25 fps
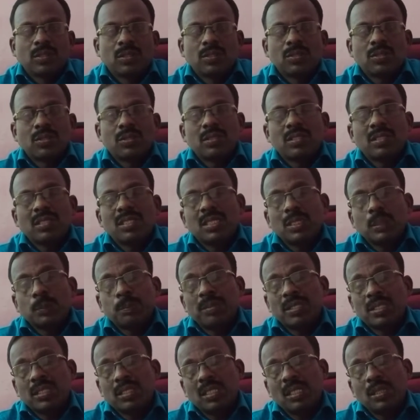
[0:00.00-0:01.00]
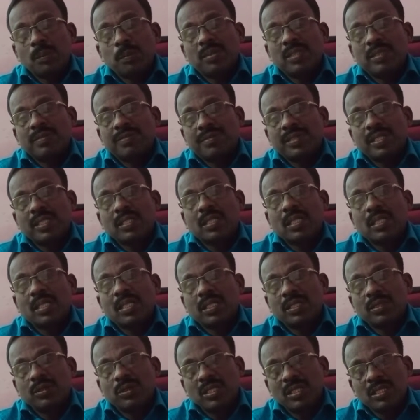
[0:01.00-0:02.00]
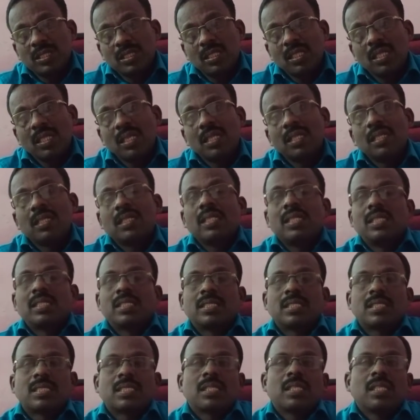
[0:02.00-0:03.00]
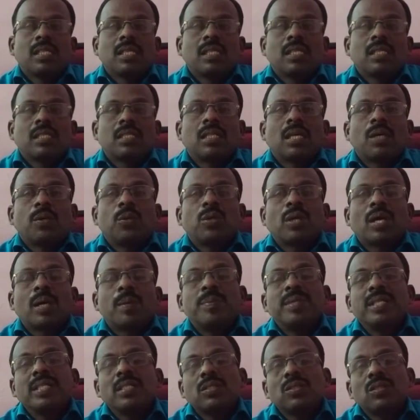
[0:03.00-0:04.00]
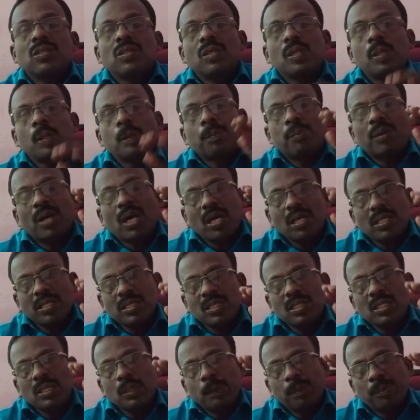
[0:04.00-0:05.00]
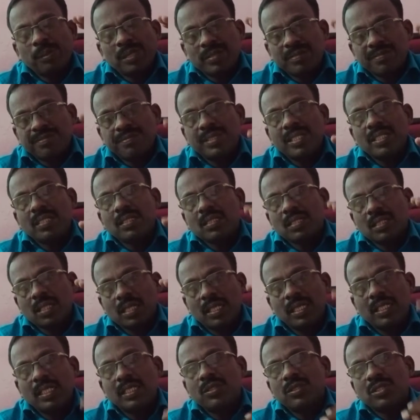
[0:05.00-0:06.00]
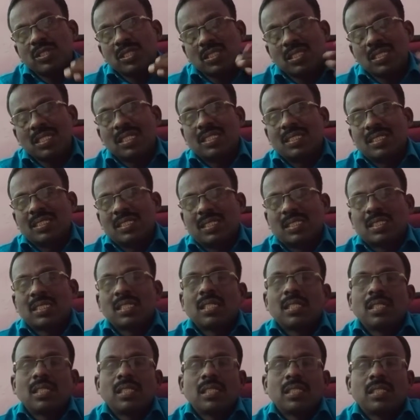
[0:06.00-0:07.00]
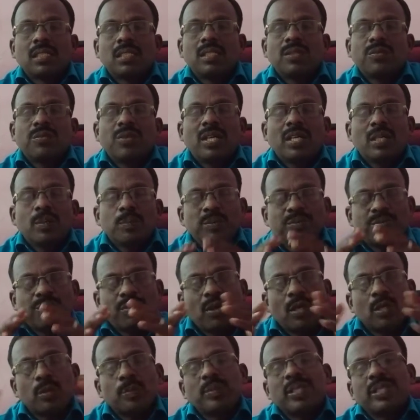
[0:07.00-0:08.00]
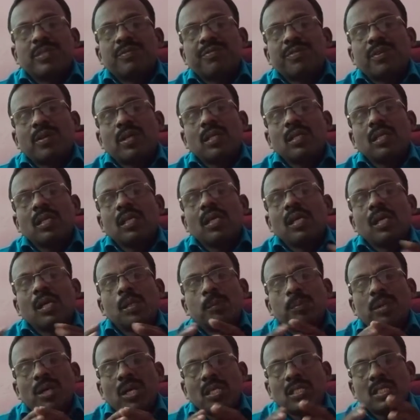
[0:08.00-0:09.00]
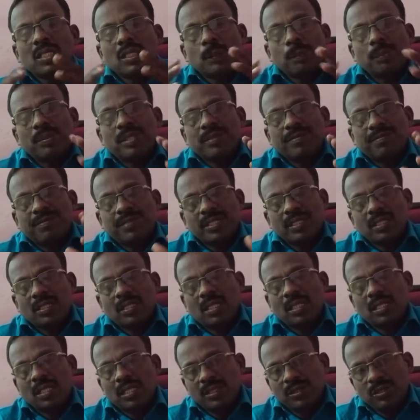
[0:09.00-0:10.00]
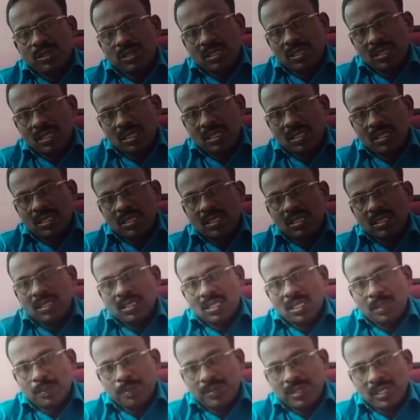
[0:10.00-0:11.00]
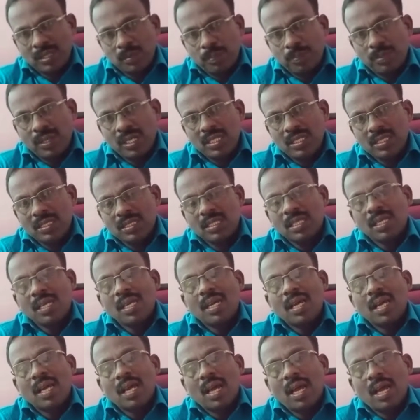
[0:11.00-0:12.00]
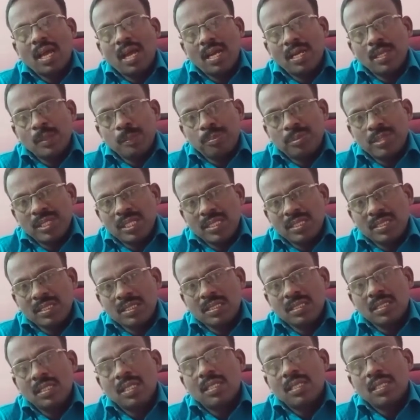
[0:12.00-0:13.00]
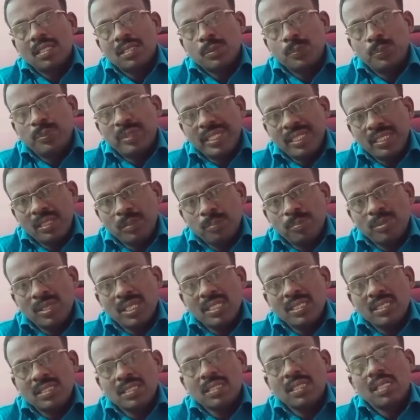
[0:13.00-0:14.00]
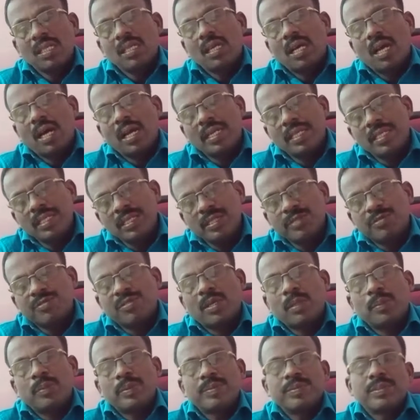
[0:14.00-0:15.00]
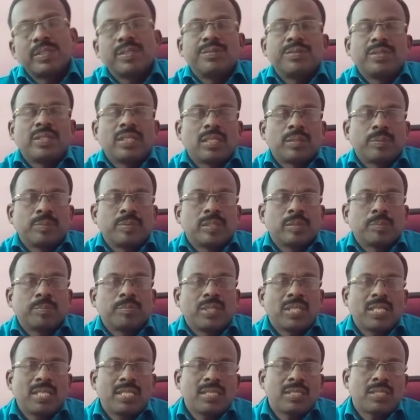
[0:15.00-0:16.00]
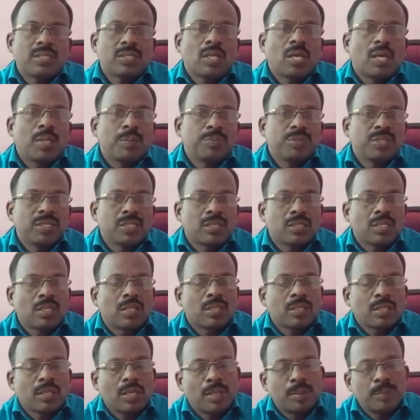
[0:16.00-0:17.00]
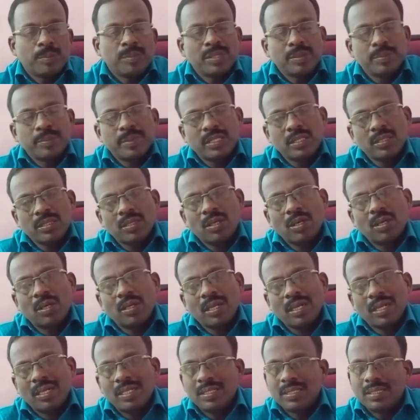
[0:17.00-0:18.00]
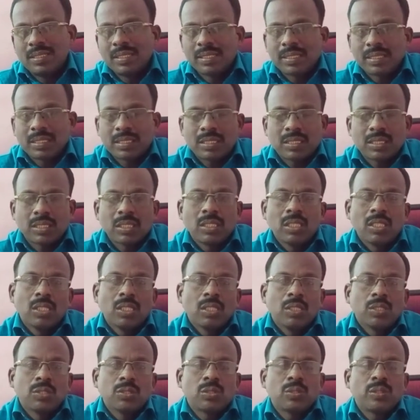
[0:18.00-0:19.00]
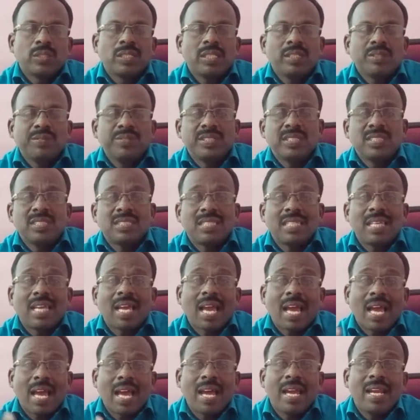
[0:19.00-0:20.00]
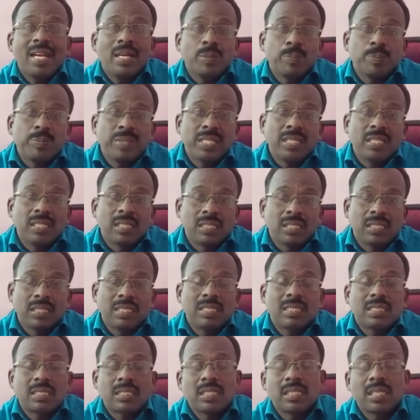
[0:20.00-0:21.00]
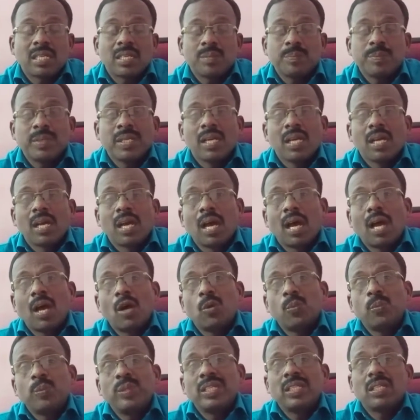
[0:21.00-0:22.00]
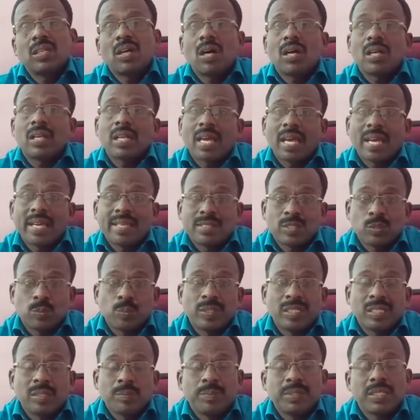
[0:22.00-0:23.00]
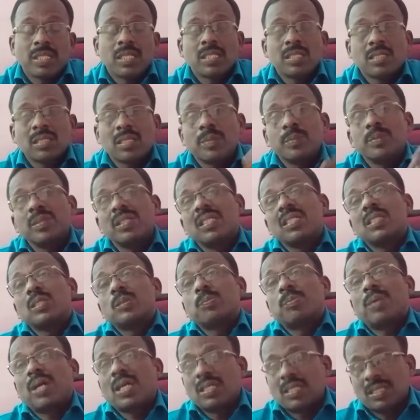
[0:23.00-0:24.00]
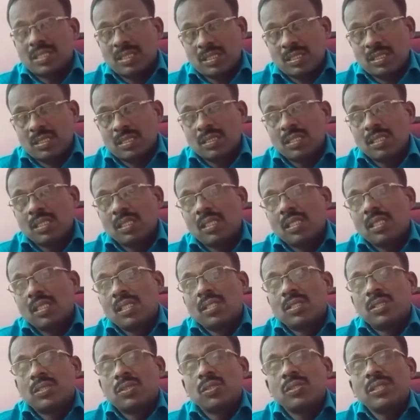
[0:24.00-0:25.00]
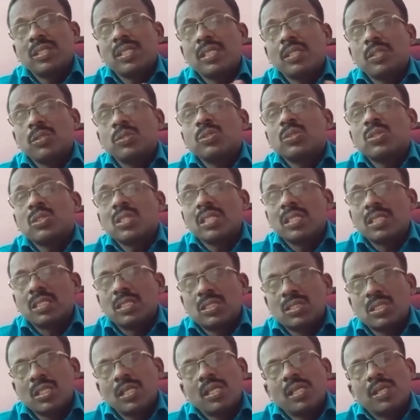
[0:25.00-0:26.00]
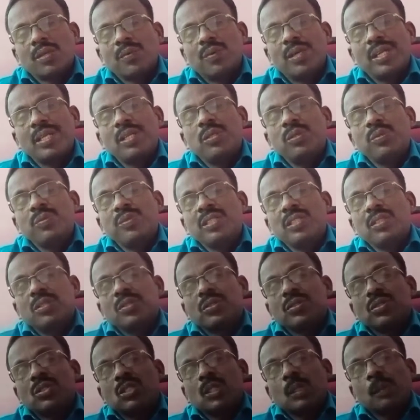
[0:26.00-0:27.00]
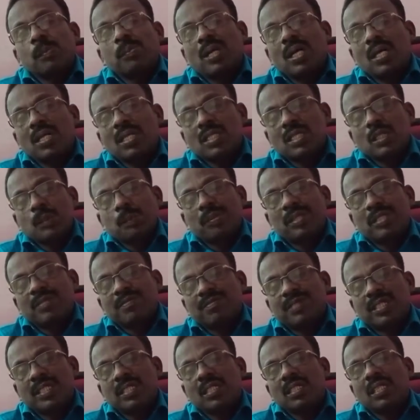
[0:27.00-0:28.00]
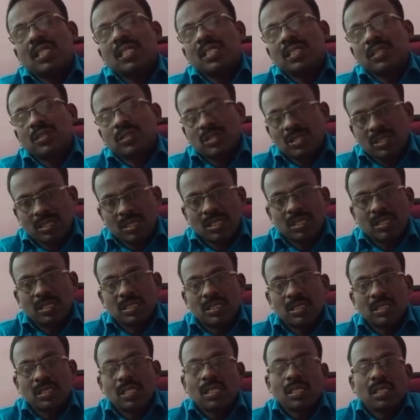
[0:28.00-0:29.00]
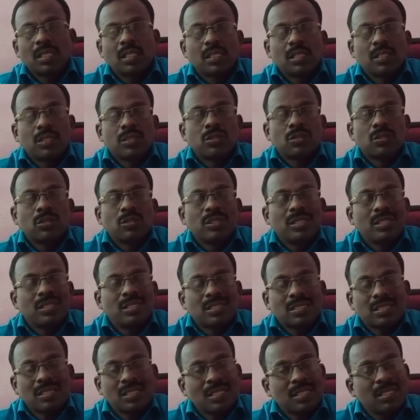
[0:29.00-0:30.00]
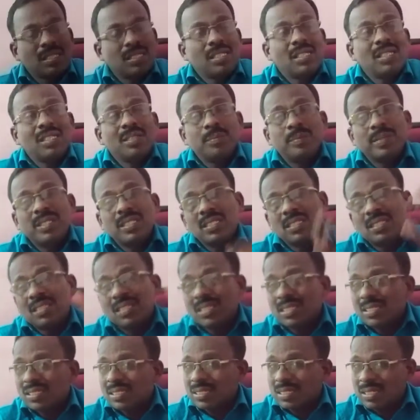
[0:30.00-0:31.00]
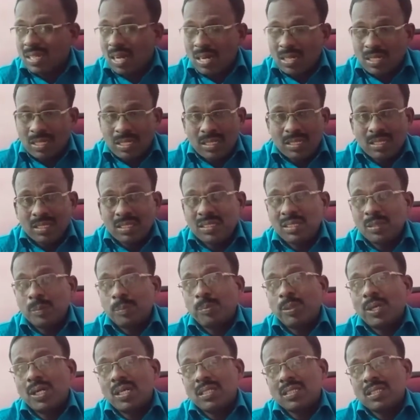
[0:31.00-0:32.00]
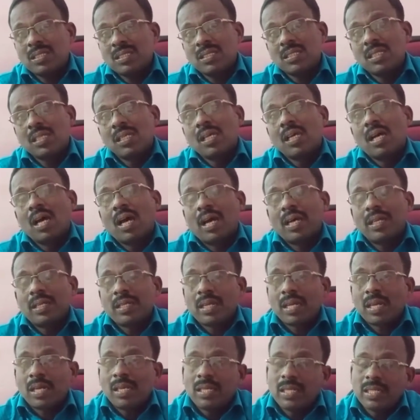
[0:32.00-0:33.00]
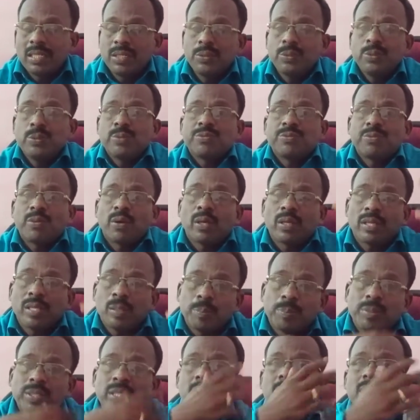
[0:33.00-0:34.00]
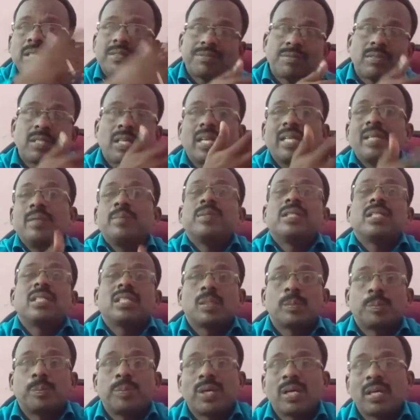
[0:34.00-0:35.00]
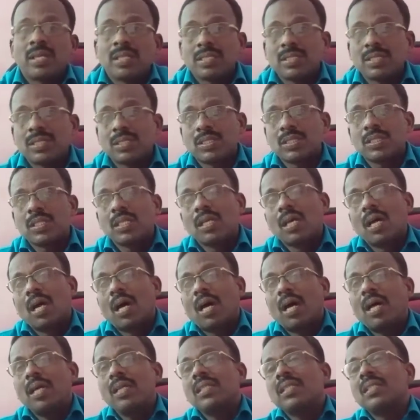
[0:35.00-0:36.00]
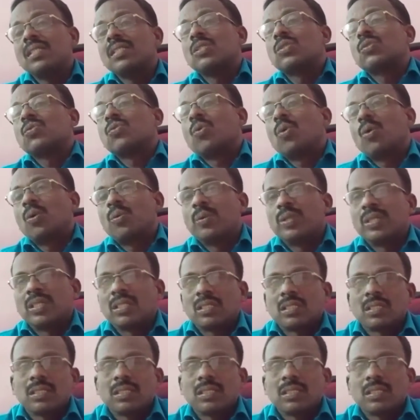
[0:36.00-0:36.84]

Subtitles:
So this is present perfect continuous tense. Now coming to past perfect continuous tense. The verb format for past perfect continuous tense is subject plus had plus been plus ing form of the verb plus object or complement or adjunct. So here we see had been instead of have been or has been because of it is past. So here usage. When do we use past perfect continuous tense? So it certainly means it is started in the past and continued for a period of time in the past and it is over.